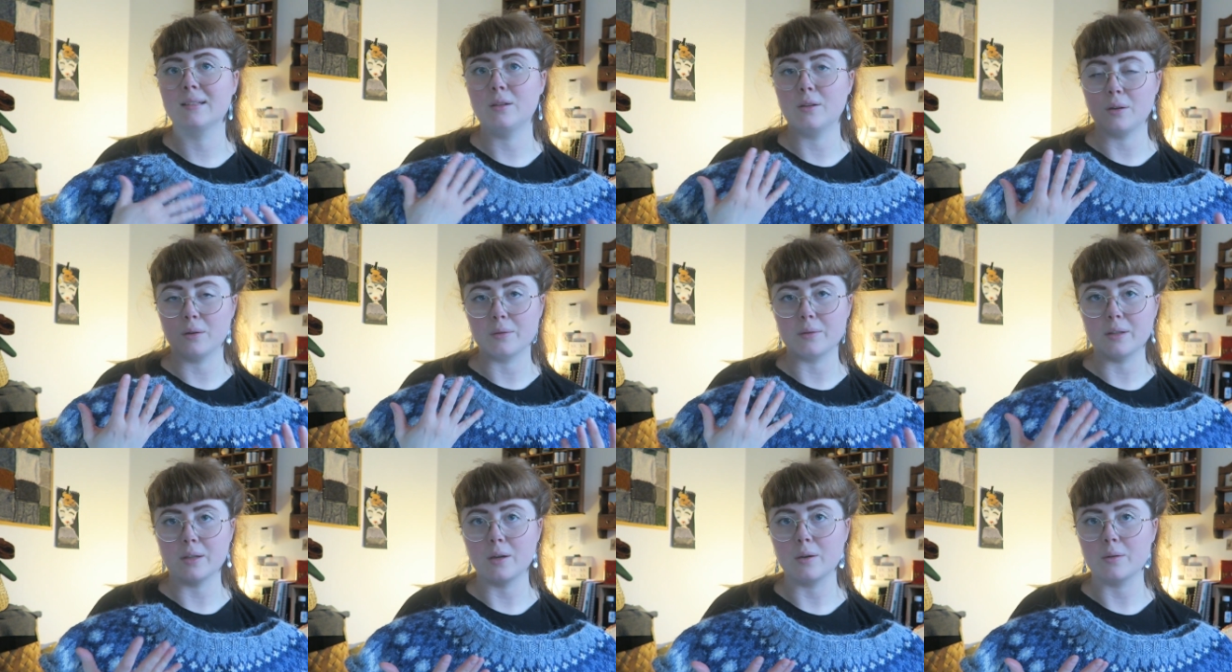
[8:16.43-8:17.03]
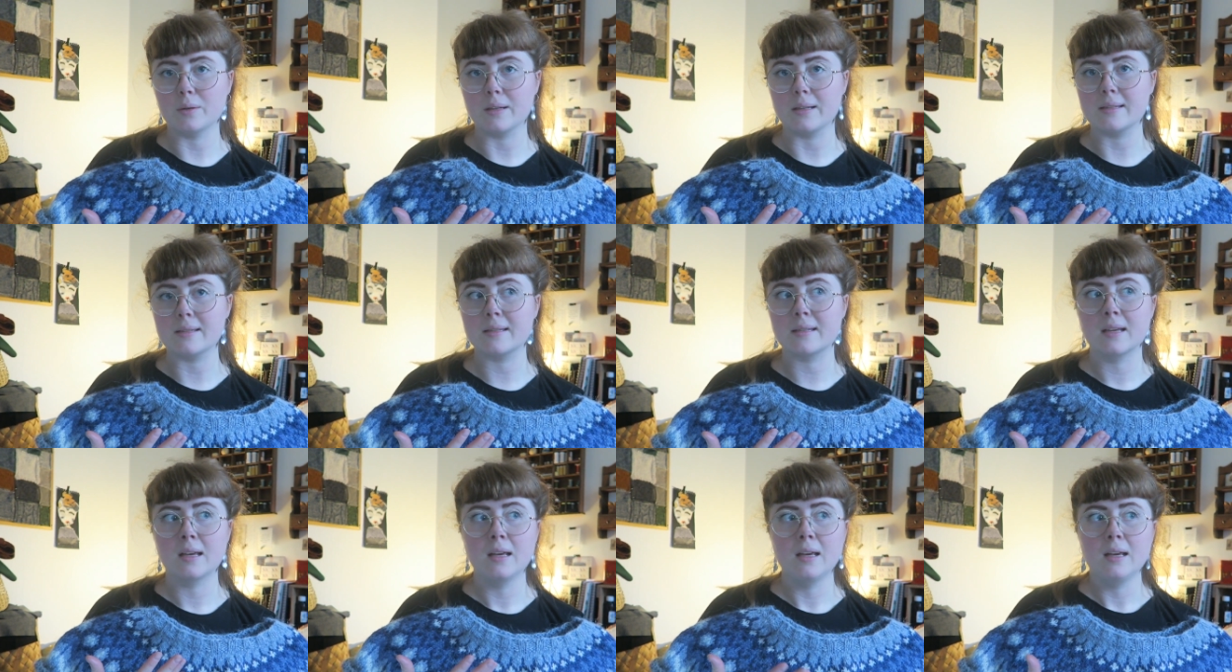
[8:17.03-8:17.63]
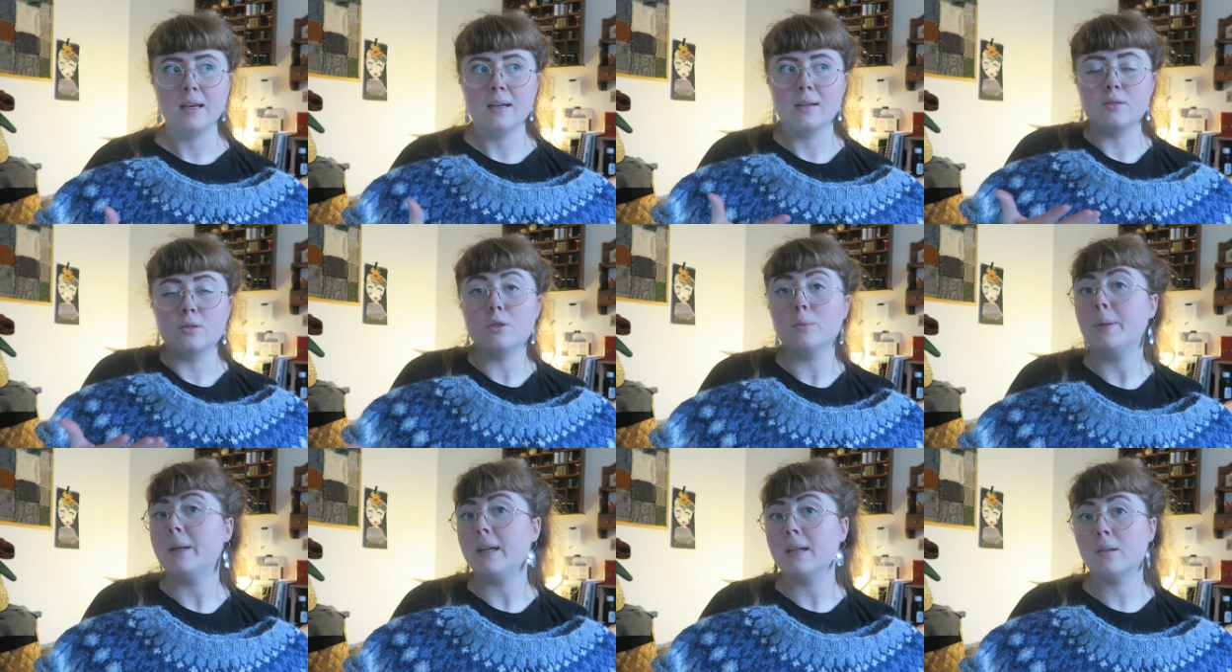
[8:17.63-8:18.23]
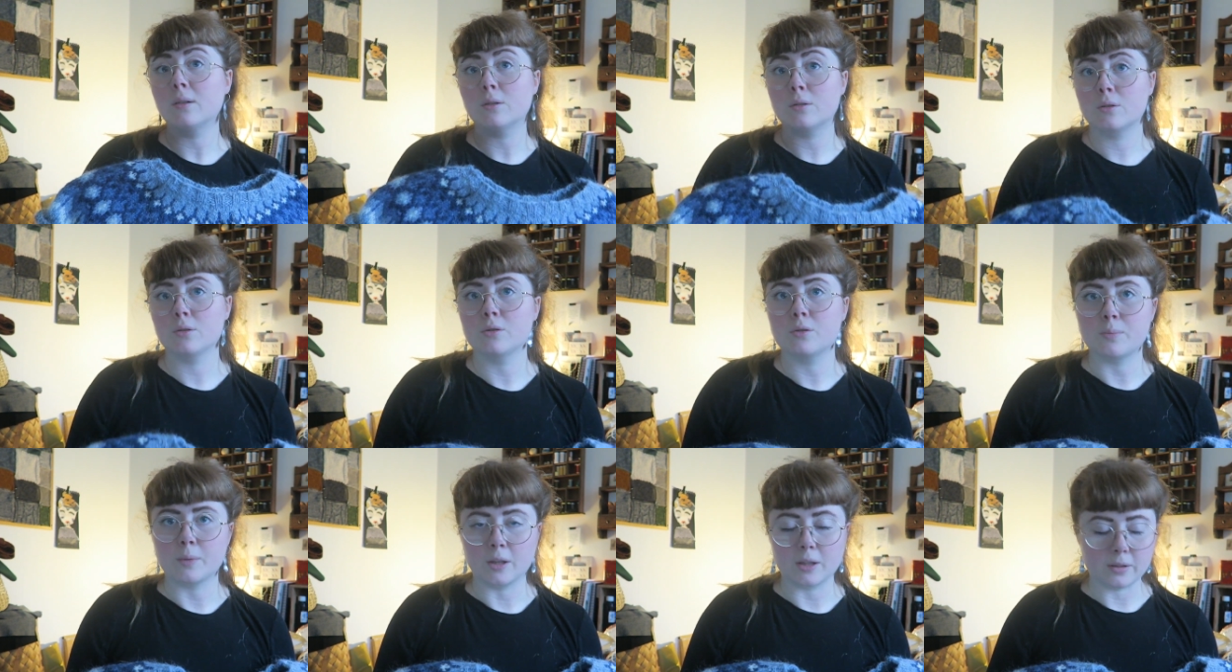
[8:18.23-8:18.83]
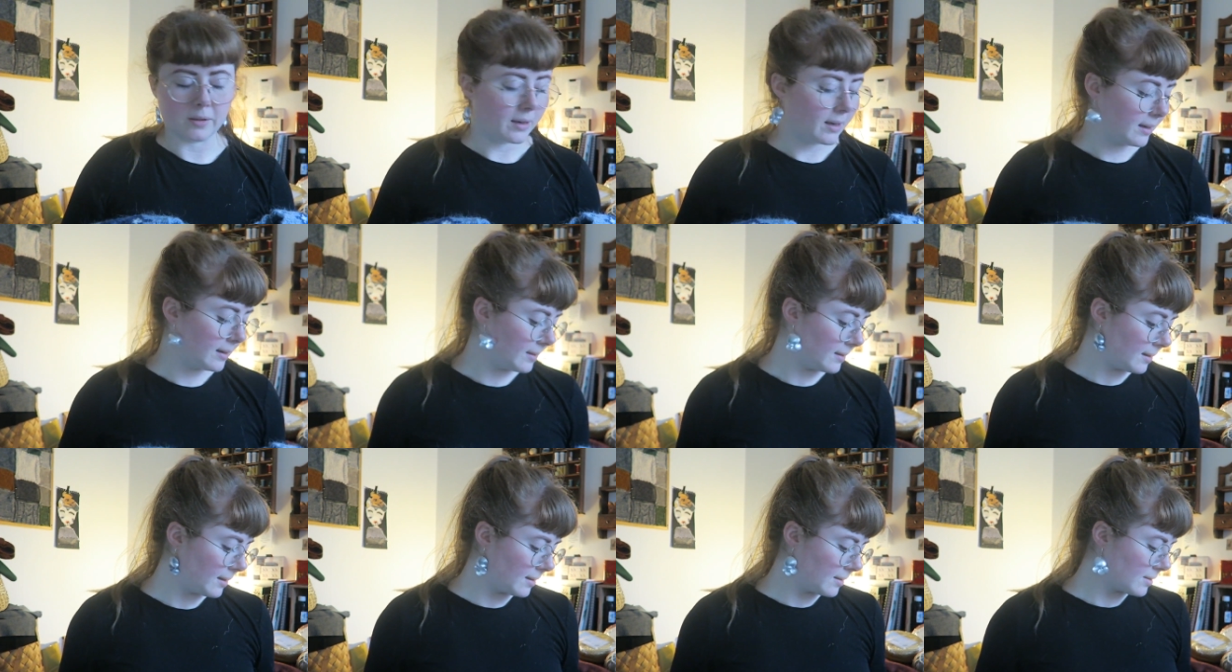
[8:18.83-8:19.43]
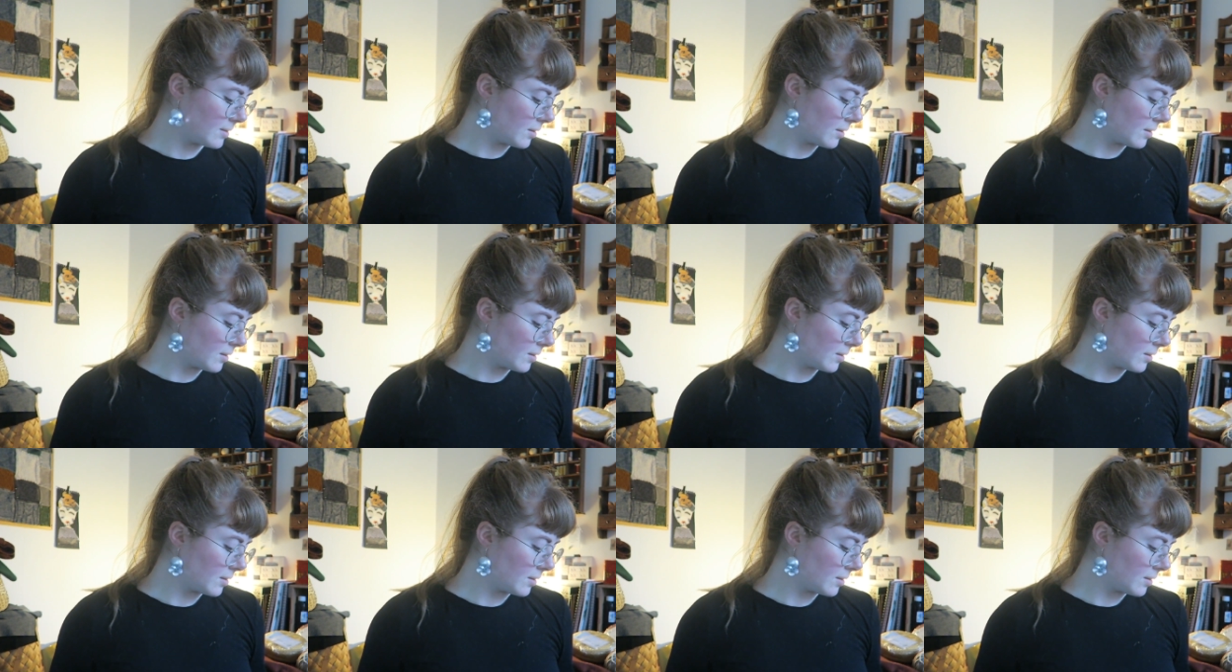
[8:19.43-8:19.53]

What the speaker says: you know, the yoke is too big or too small or anything.